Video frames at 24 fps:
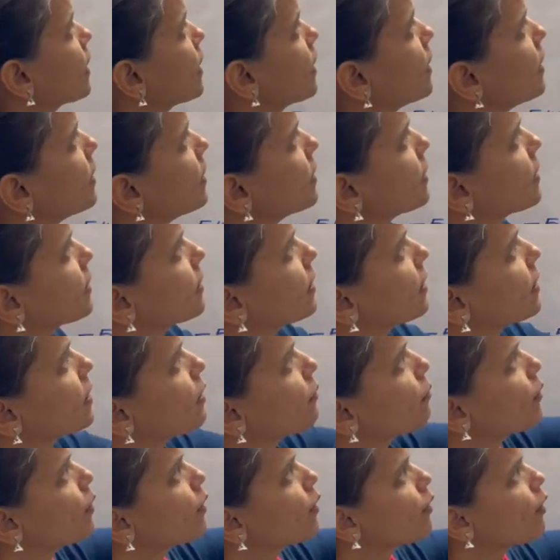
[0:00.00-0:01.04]
8? The
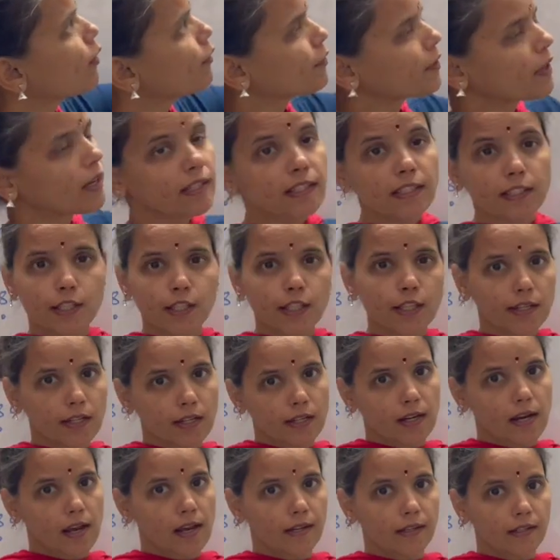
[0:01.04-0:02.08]
number of exterior
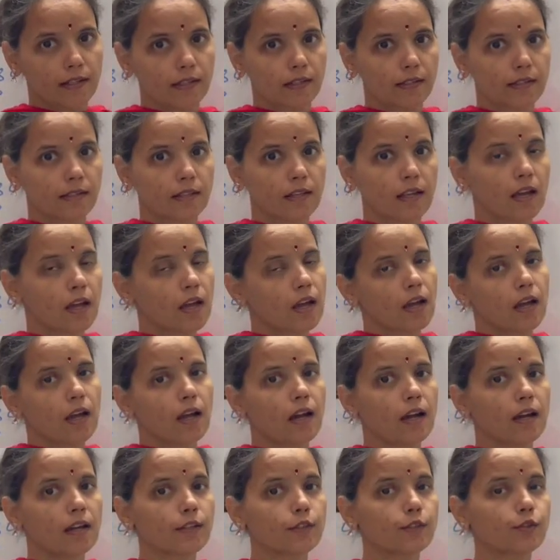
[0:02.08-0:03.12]
angles.
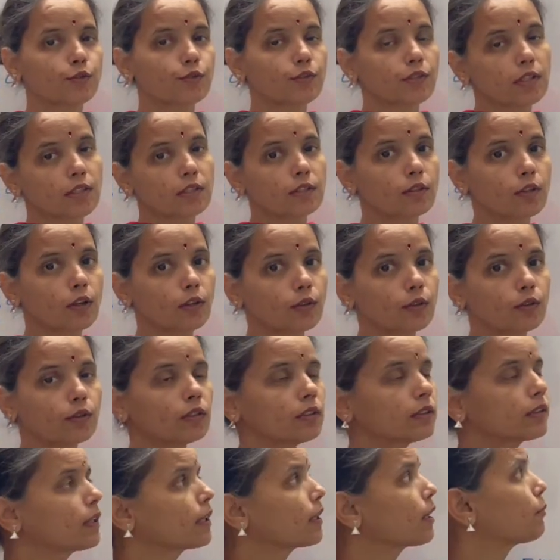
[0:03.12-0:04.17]
And you just now
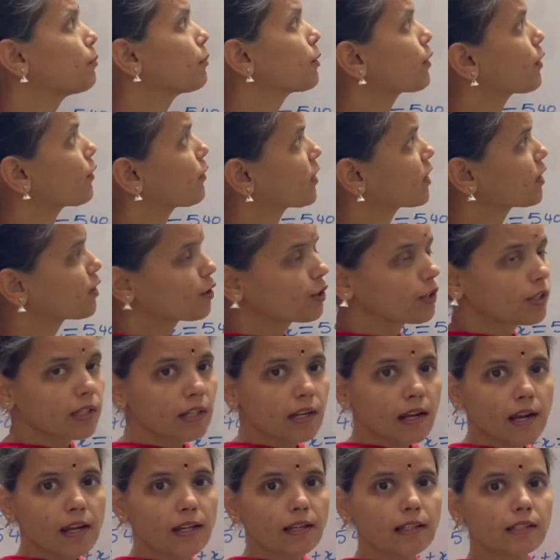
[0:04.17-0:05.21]
know the number of exterior
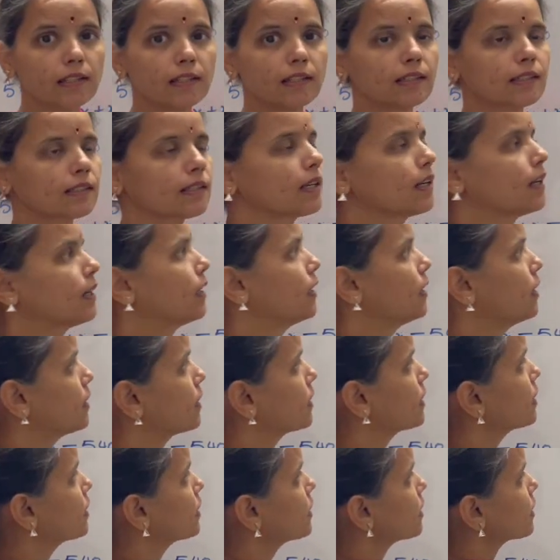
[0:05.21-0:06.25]
angles,
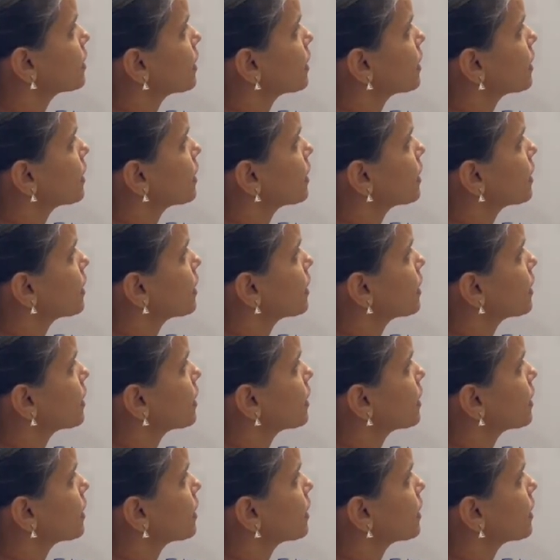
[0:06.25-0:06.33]
interior